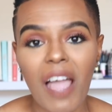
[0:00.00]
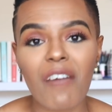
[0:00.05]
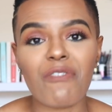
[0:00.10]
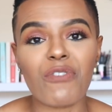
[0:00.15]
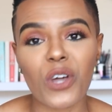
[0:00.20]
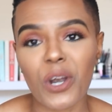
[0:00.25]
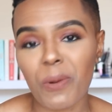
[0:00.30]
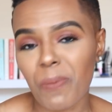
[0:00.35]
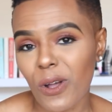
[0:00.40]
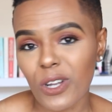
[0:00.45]
I've
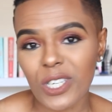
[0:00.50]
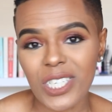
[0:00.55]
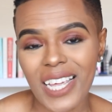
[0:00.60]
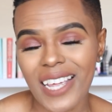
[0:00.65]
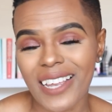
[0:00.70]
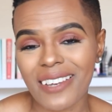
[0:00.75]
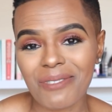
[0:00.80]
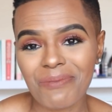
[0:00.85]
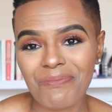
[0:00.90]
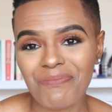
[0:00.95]
got about
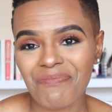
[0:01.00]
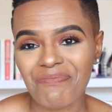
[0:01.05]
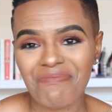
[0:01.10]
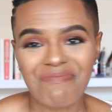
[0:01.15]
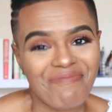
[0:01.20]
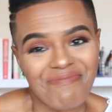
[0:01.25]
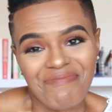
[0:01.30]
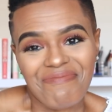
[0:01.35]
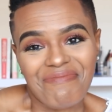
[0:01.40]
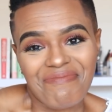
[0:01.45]
10
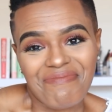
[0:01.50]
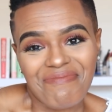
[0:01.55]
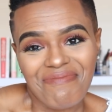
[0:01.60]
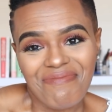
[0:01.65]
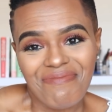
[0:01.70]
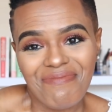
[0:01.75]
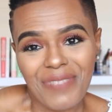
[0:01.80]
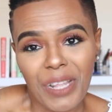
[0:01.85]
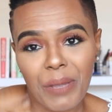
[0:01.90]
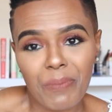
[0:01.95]

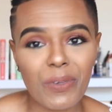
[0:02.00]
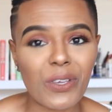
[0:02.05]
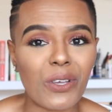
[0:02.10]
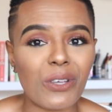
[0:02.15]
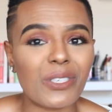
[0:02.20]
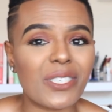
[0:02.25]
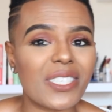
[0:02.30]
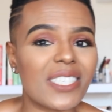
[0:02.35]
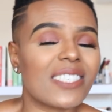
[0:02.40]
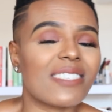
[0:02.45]

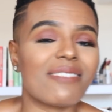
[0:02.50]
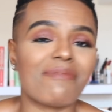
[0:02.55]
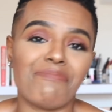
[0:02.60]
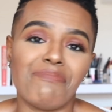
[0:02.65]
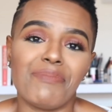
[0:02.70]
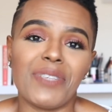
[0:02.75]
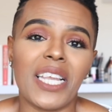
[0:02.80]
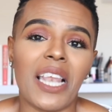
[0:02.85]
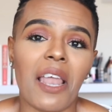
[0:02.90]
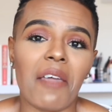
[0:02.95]
because
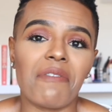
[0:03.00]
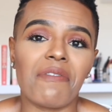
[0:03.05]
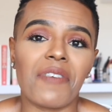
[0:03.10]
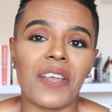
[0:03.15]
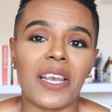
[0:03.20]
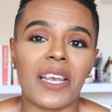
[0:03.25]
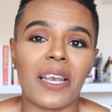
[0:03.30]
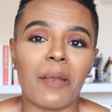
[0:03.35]
but